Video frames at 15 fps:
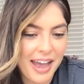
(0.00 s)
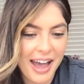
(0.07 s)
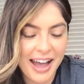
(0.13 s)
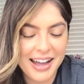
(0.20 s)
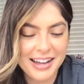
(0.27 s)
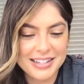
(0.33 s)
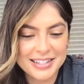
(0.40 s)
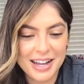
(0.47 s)

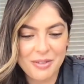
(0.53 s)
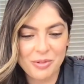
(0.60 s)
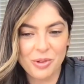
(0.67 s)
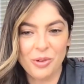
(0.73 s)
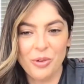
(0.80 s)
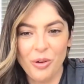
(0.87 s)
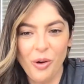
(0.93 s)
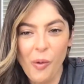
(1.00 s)
And I
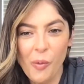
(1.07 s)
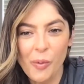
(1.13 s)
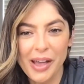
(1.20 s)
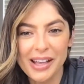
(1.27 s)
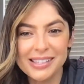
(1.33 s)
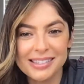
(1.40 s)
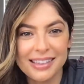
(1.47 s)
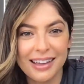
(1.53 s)
will
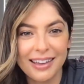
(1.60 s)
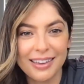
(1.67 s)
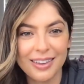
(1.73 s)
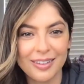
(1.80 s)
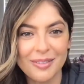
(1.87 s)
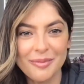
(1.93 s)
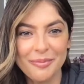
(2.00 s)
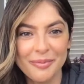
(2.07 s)
always
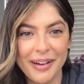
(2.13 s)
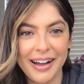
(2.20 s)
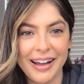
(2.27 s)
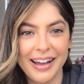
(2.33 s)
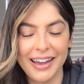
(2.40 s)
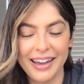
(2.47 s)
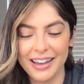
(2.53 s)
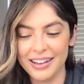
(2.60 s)
thank
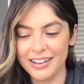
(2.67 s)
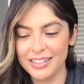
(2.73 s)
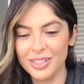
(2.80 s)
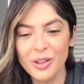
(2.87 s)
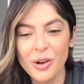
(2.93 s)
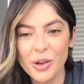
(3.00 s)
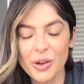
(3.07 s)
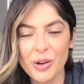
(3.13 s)
my
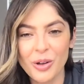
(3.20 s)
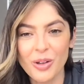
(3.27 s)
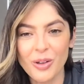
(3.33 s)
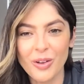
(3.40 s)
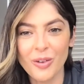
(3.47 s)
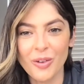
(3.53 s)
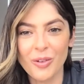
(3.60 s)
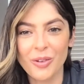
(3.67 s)

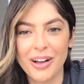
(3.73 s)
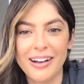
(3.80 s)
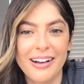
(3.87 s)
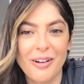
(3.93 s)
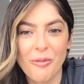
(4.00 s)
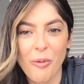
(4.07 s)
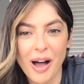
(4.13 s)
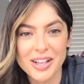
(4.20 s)

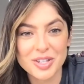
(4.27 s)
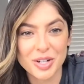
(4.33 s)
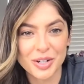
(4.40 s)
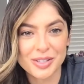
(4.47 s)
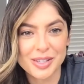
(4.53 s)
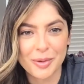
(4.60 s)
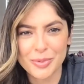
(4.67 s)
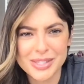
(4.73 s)
loyal
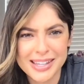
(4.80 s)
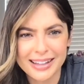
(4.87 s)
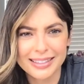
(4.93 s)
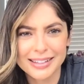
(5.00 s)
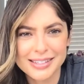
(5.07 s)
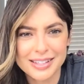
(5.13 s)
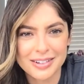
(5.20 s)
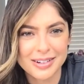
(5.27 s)
watchers. I would say
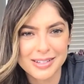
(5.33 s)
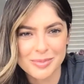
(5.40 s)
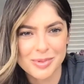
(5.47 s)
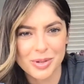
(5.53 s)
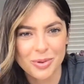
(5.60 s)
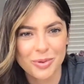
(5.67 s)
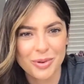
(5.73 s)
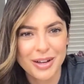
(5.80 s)
listeners. I'm
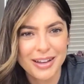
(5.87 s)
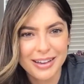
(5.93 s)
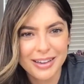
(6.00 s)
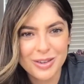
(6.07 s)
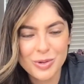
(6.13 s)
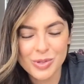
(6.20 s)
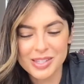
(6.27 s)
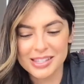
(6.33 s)
so
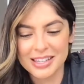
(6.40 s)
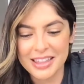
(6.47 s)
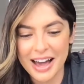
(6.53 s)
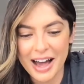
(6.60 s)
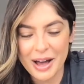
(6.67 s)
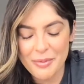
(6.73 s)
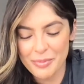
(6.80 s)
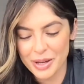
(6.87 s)
used to
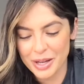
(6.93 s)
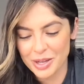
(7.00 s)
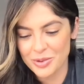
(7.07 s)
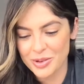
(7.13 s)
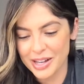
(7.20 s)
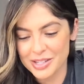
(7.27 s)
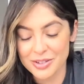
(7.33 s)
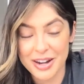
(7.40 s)
that, but
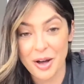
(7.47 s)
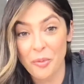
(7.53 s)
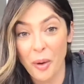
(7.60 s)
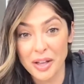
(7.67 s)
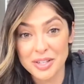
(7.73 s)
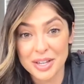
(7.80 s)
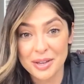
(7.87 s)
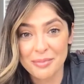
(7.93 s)
you guys are now
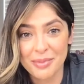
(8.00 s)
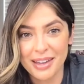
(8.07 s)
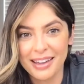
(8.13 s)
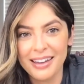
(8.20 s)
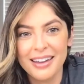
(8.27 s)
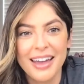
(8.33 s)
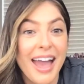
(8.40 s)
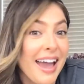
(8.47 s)
watching
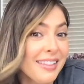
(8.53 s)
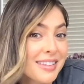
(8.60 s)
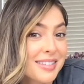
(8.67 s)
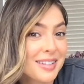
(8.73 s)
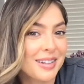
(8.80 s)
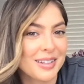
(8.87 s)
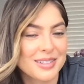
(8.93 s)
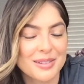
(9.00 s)
me and
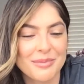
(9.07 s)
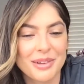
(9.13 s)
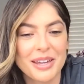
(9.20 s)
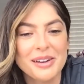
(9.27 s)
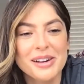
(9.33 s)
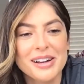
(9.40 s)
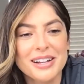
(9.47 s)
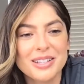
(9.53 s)
listening to
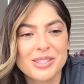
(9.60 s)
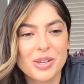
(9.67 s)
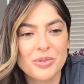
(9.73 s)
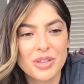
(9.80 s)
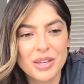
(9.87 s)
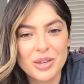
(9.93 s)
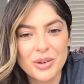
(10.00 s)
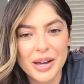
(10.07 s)
me.
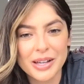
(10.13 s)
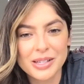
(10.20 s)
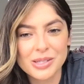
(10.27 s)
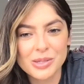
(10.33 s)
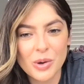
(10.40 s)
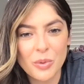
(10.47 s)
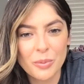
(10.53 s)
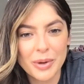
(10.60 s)
So thank you
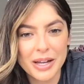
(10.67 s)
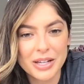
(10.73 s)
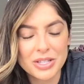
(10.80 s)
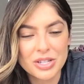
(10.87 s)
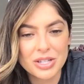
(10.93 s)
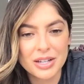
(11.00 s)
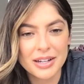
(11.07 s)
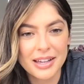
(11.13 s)
guys so
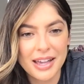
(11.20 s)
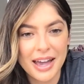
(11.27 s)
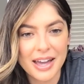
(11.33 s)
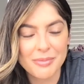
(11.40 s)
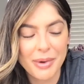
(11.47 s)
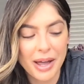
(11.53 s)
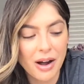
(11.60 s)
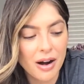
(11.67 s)
much.
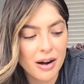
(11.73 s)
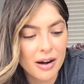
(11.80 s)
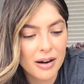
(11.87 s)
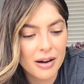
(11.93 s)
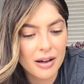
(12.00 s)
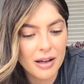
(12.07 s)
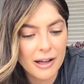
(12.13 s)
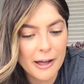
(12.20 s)
Again, my
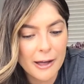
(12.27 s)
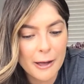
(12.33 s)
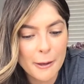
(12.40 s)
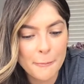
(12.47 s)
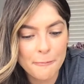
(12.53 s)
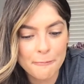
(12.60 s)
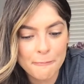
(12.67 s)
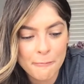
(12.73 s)
heart
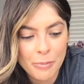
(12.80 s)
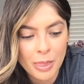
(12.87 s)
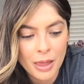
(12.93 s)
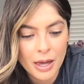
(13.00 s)
and